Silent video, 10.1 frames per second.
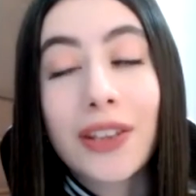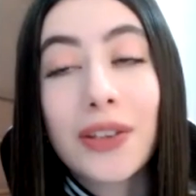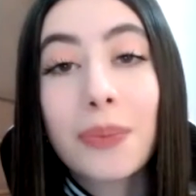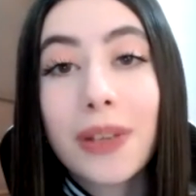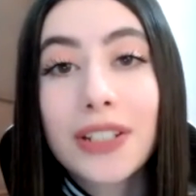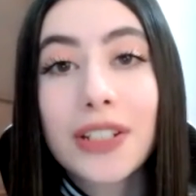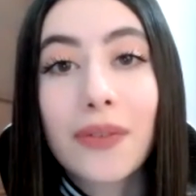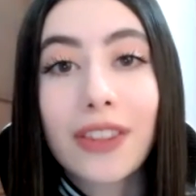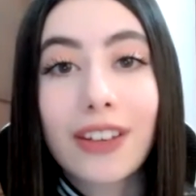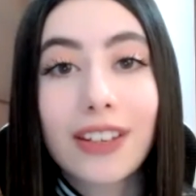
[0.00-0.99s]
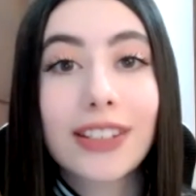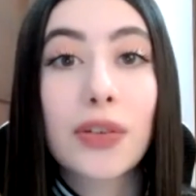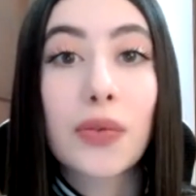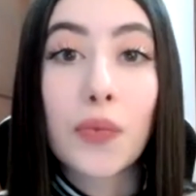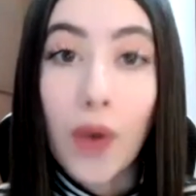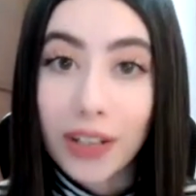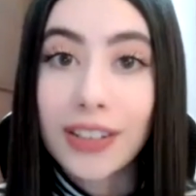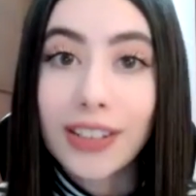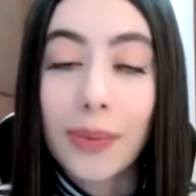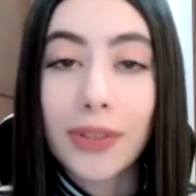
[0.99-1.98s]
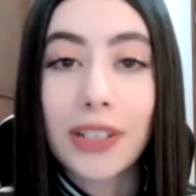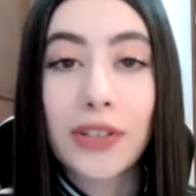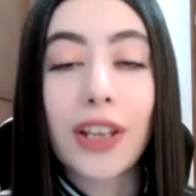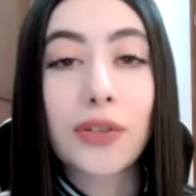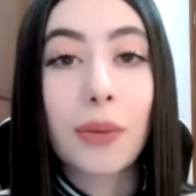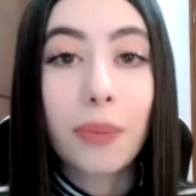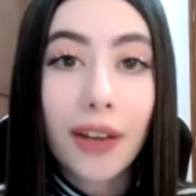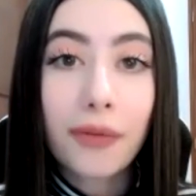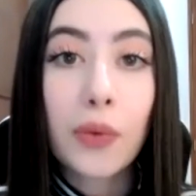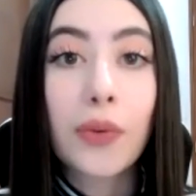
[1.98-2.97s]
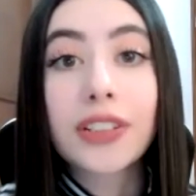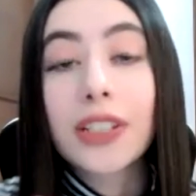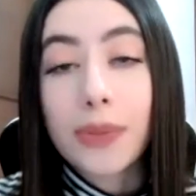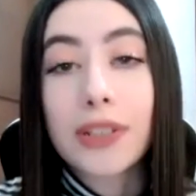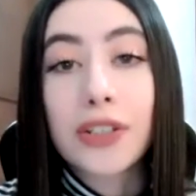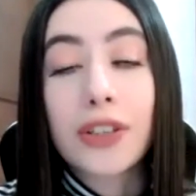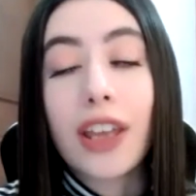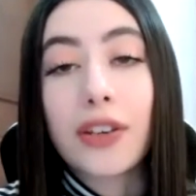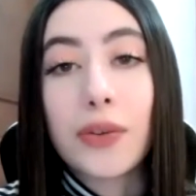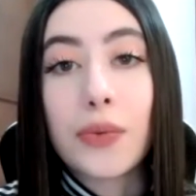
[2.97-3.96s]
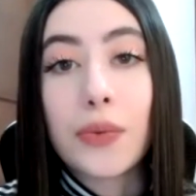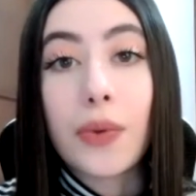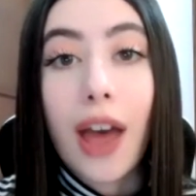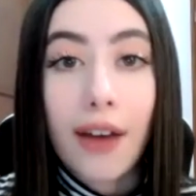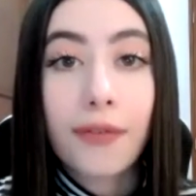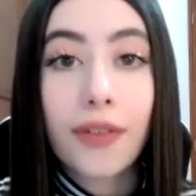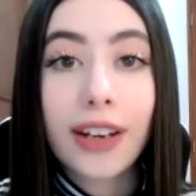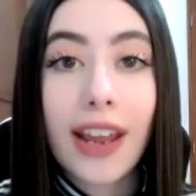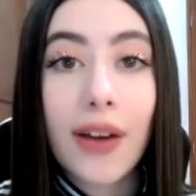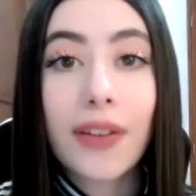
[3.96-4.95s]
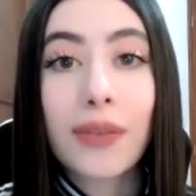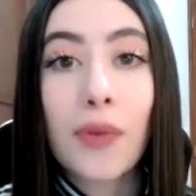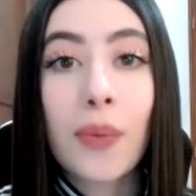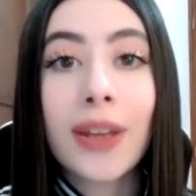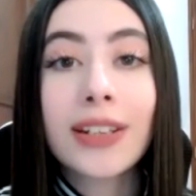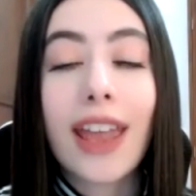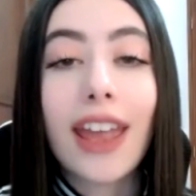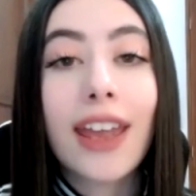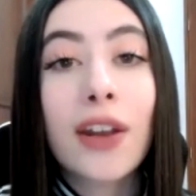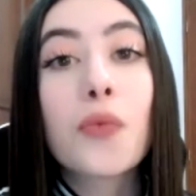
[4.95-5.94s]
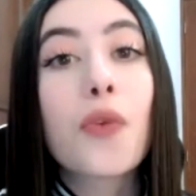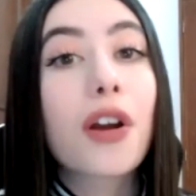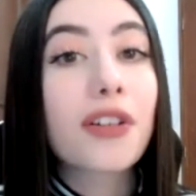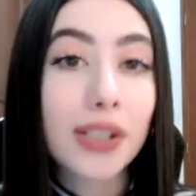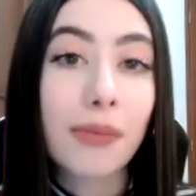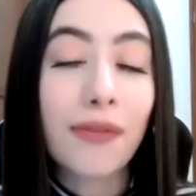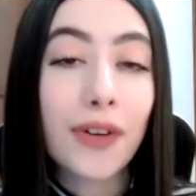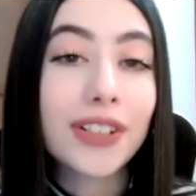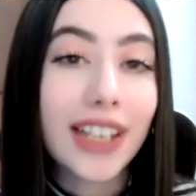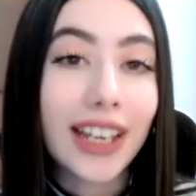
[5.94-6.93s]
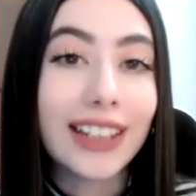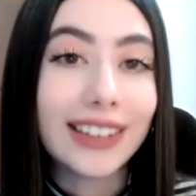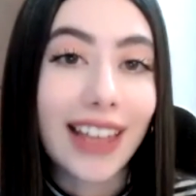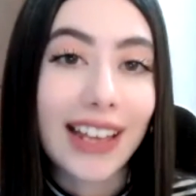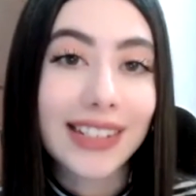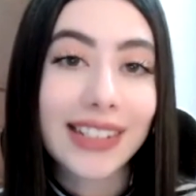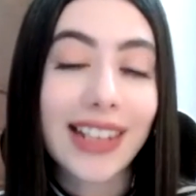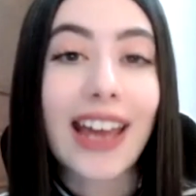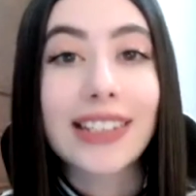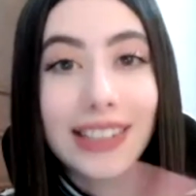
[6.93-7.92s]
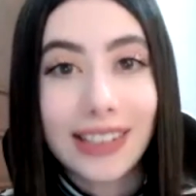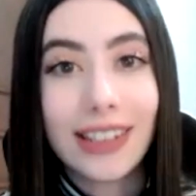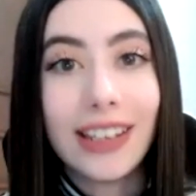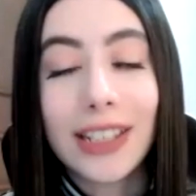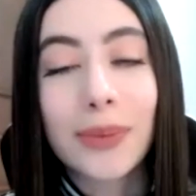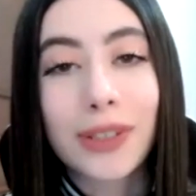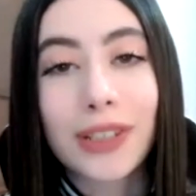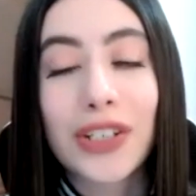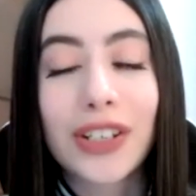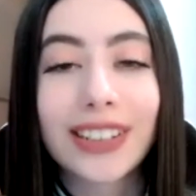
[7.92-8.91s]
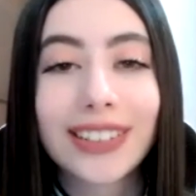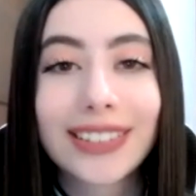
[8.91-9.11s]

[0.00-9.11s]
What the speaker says: Can you please share with us what's the position that you applied for, what's the position that you have right now at the moment, and what are some of your daily tasks as in this position?